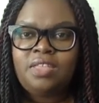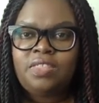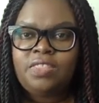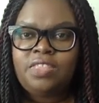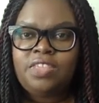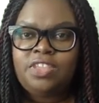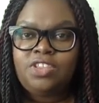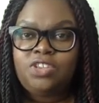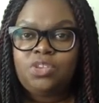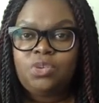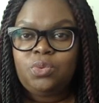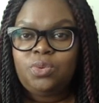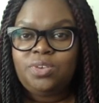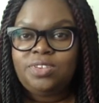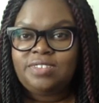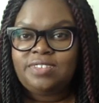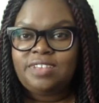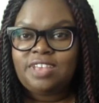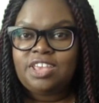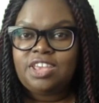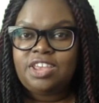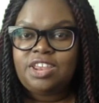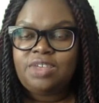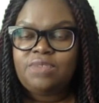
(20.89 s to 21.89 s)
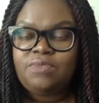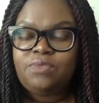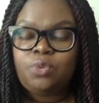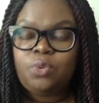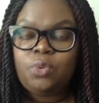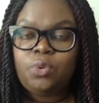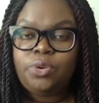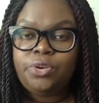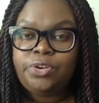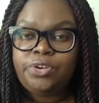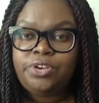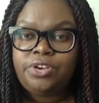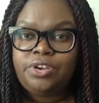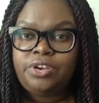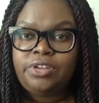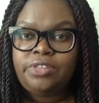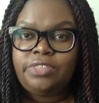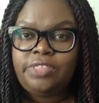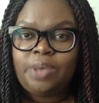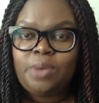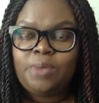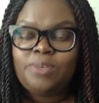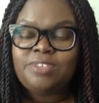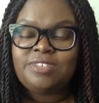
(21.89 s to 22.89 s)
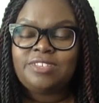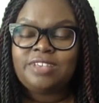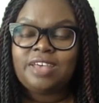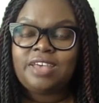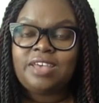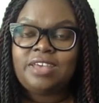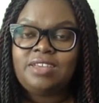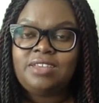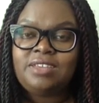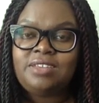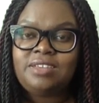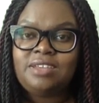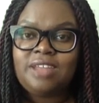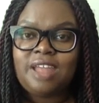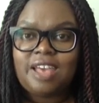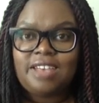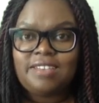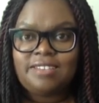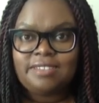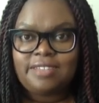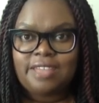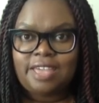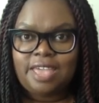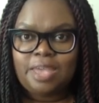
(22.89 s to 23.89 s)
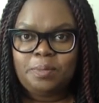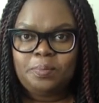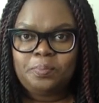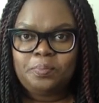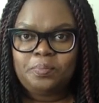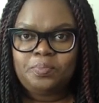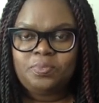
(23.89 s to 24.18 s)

the new executive order that was signed last night.